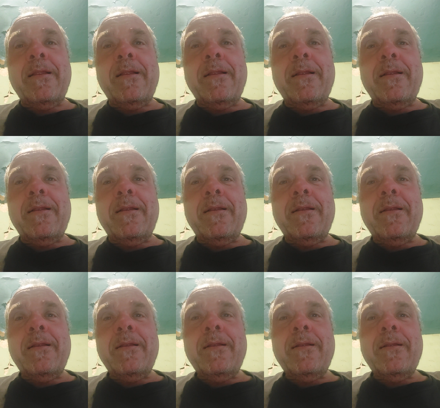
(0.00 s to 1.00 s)

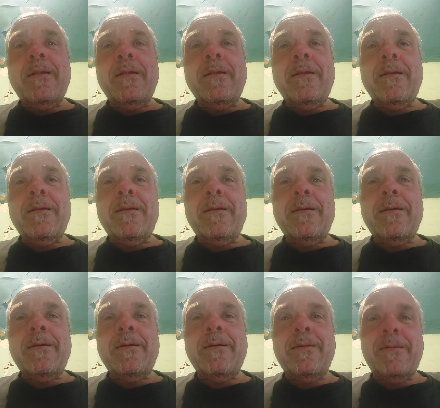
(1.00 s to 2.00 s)

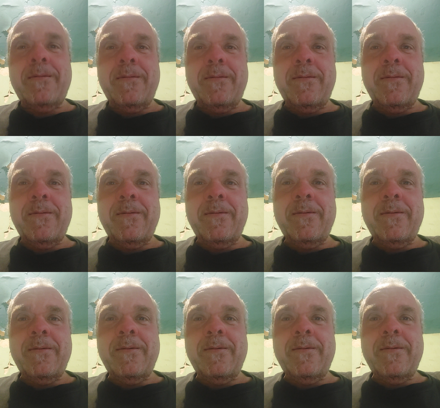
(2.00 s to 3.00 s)

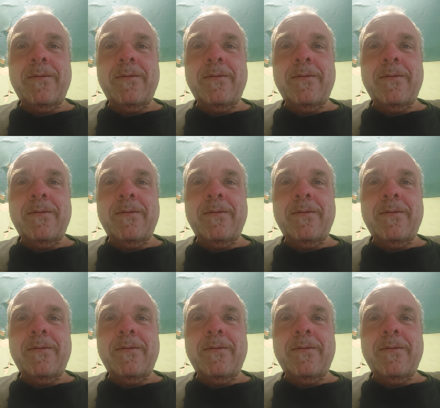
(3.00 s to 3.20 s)
Nobody speaks.